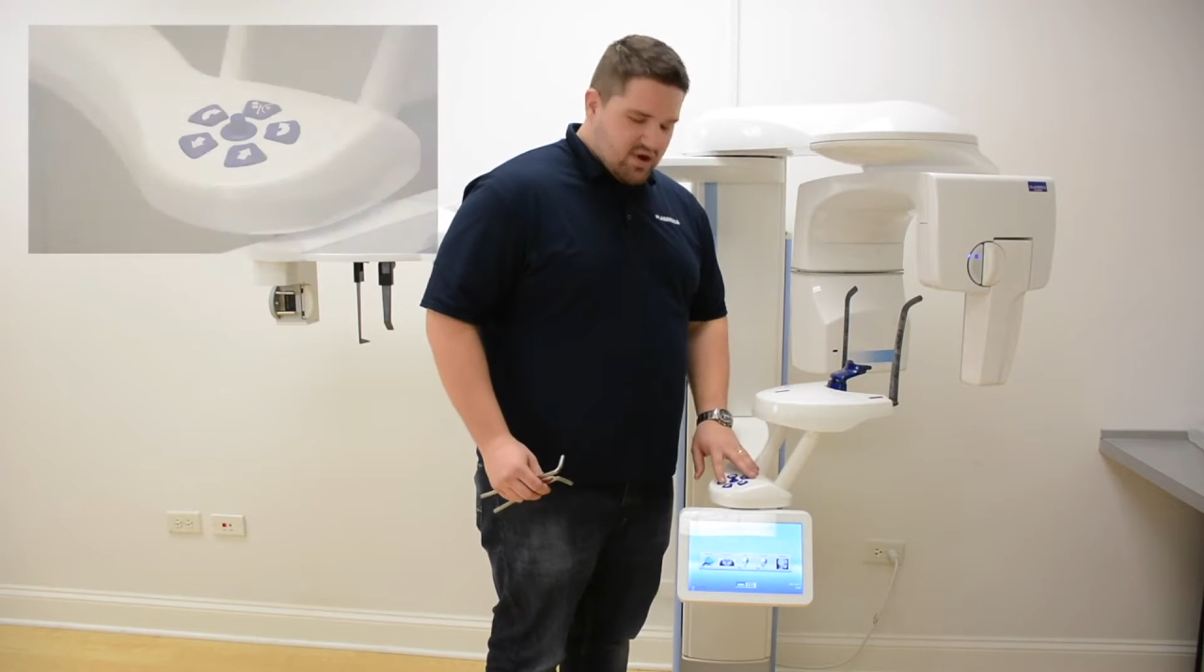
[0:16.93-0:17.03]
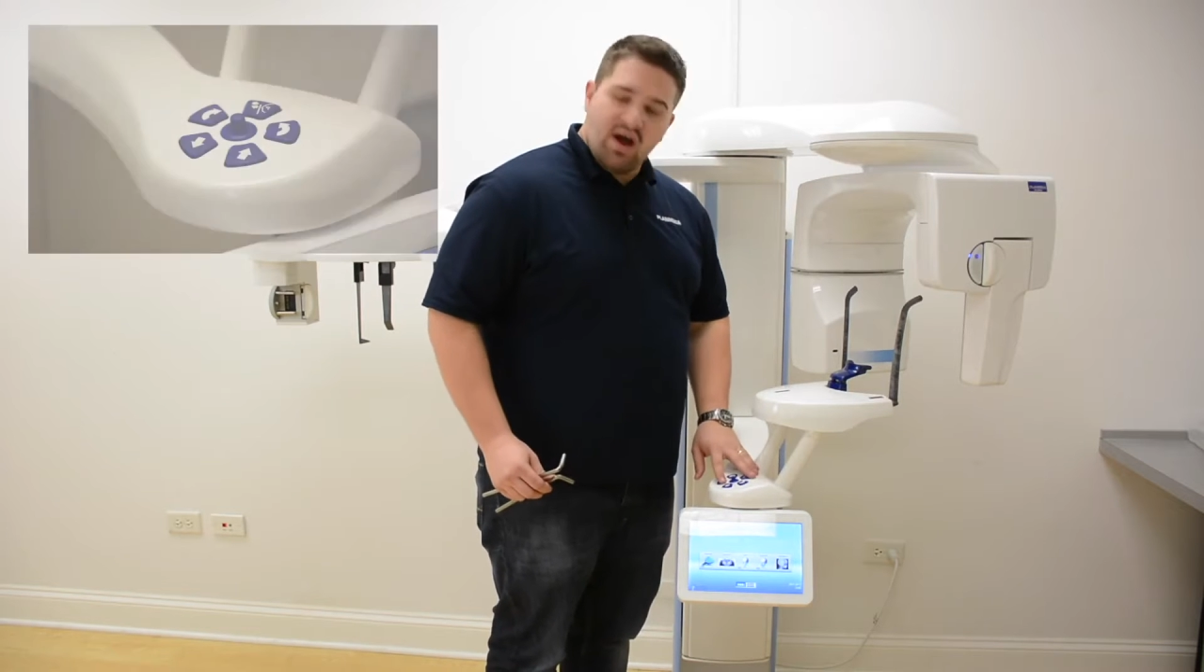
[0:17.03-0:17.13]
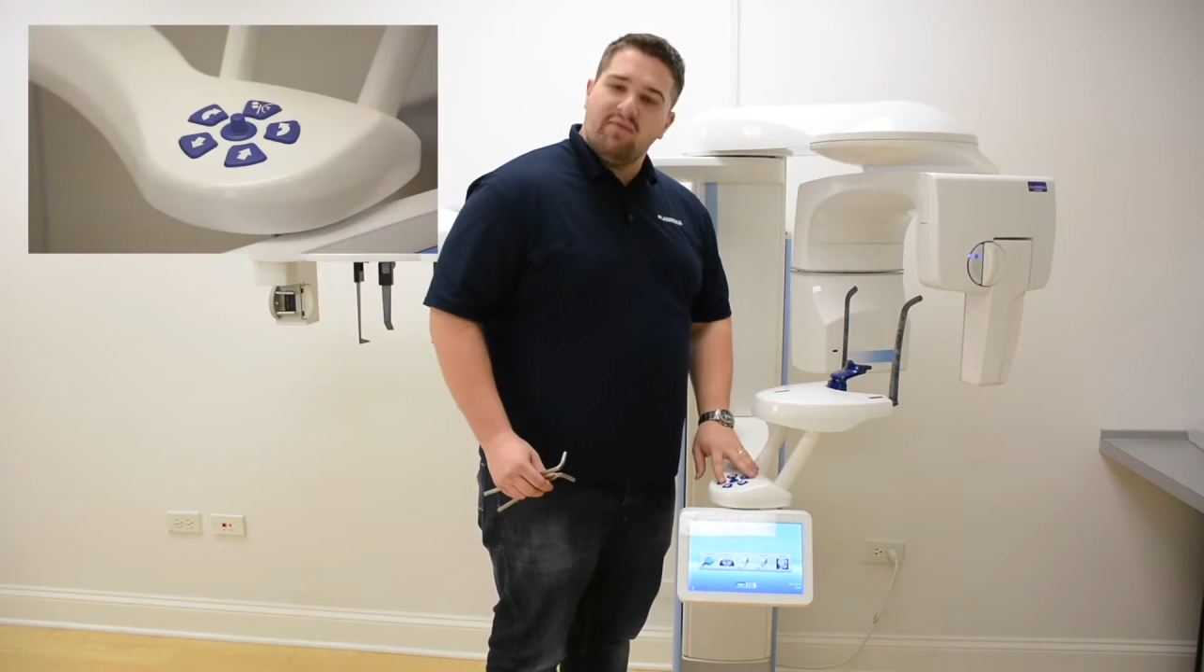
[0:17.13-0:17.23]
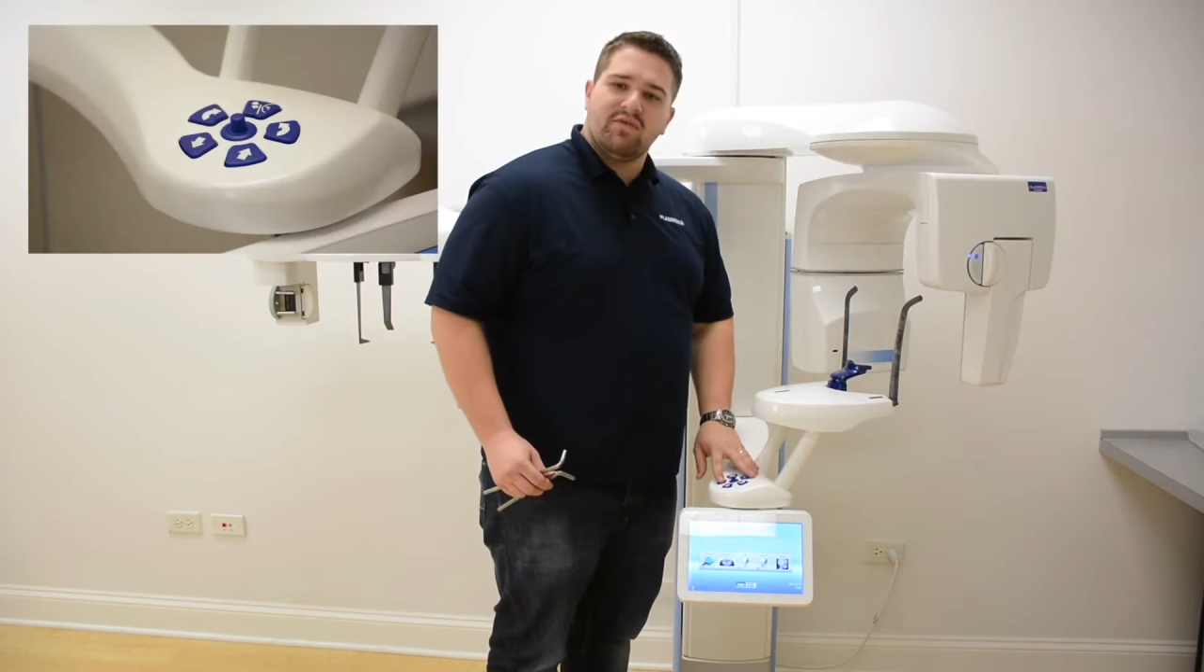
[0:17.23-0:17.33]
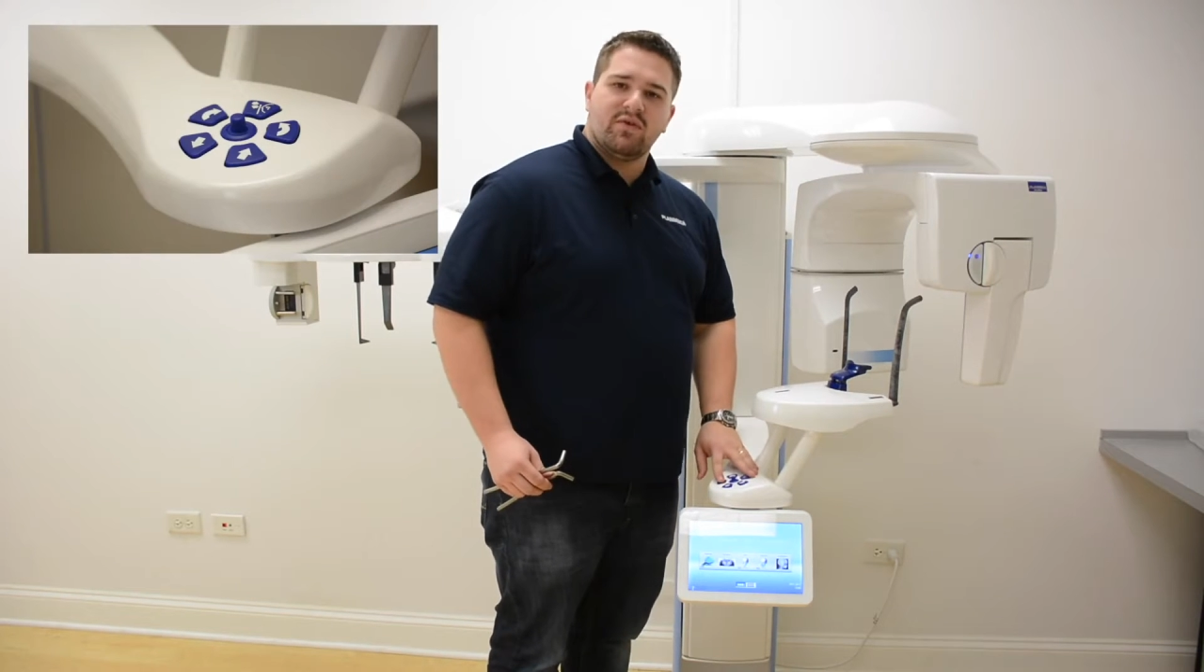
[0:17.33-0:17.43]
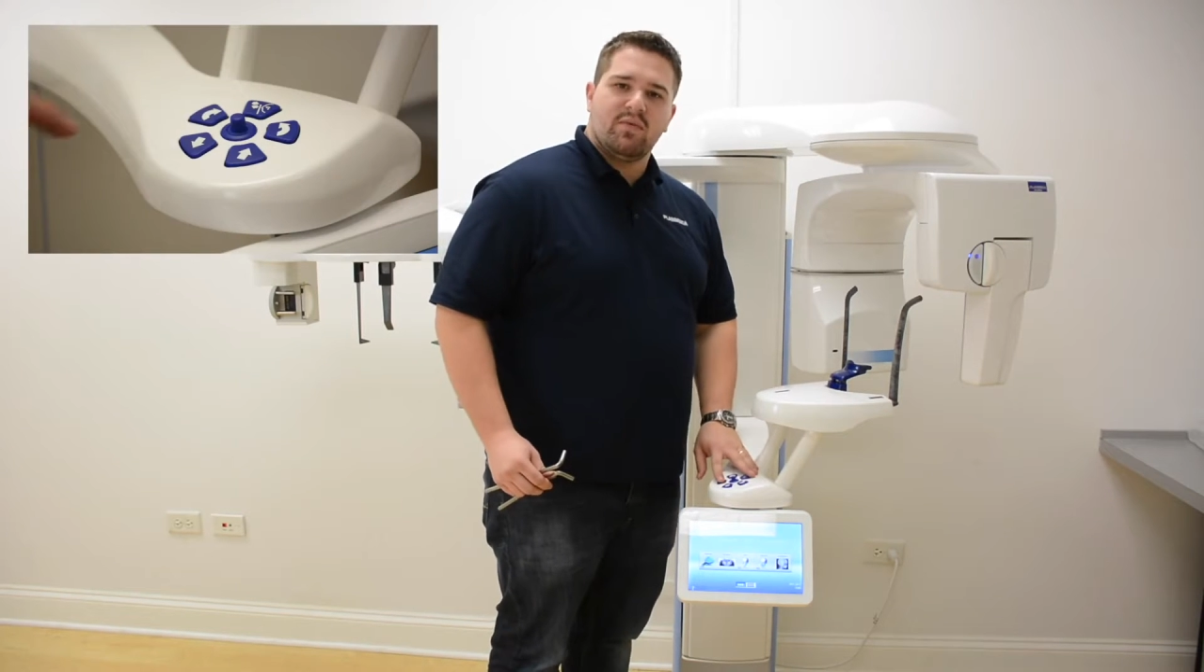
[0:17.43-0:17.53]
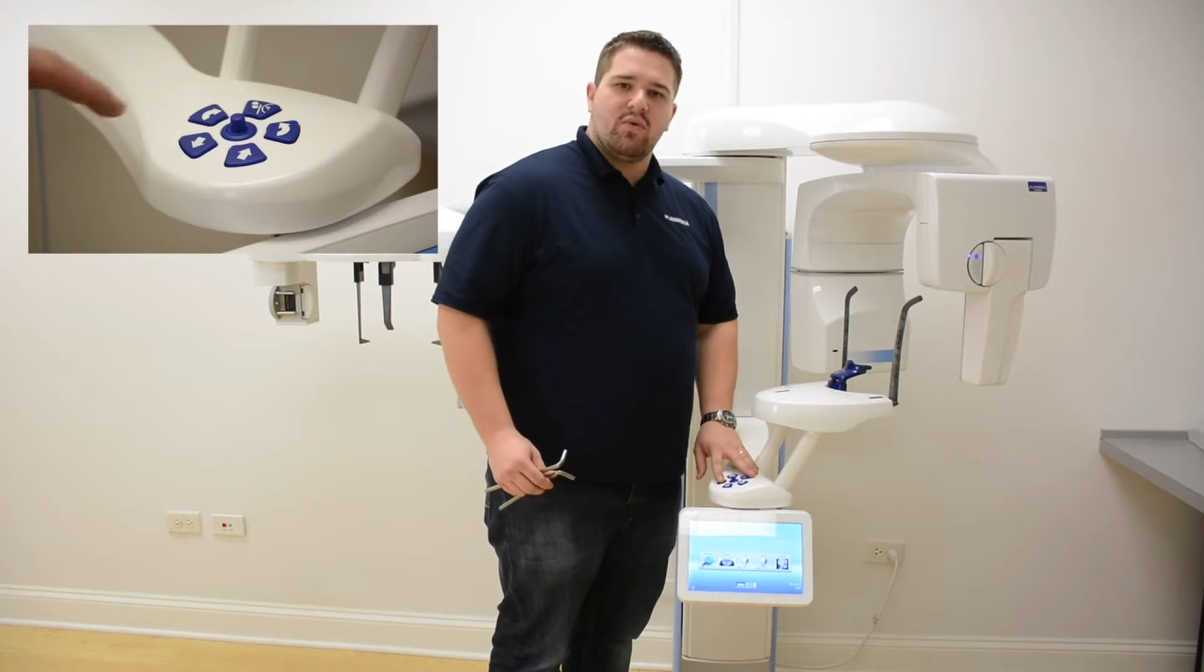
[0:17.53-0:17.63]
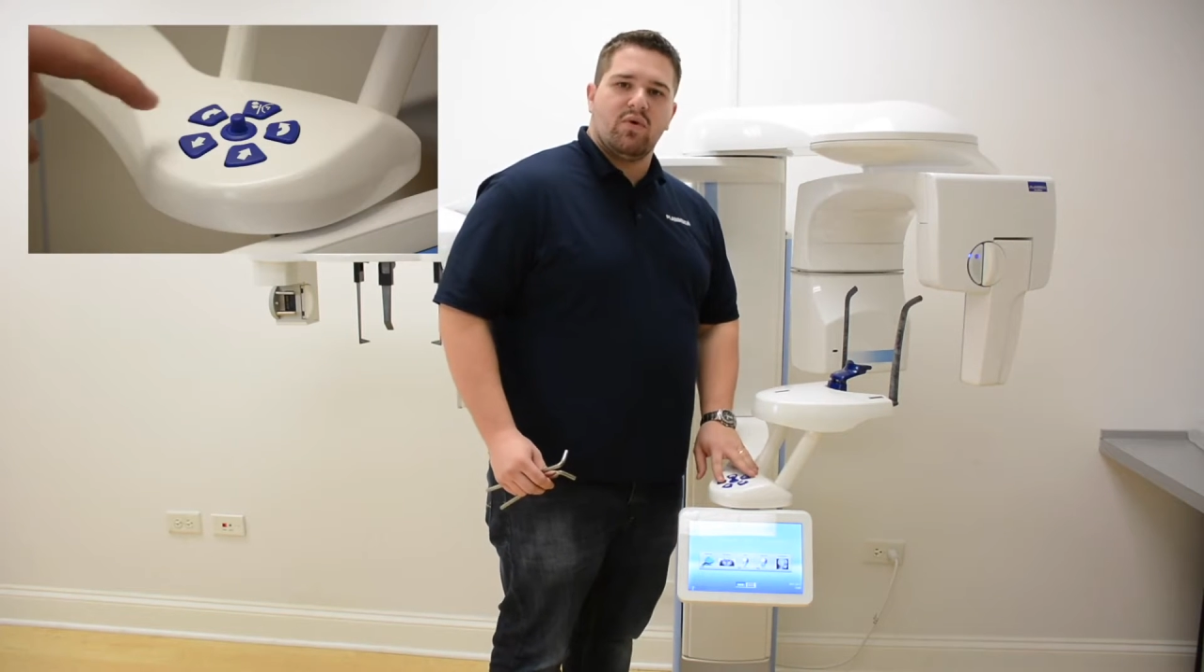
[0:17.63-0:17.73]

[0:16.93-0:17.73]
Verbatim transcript: comfortable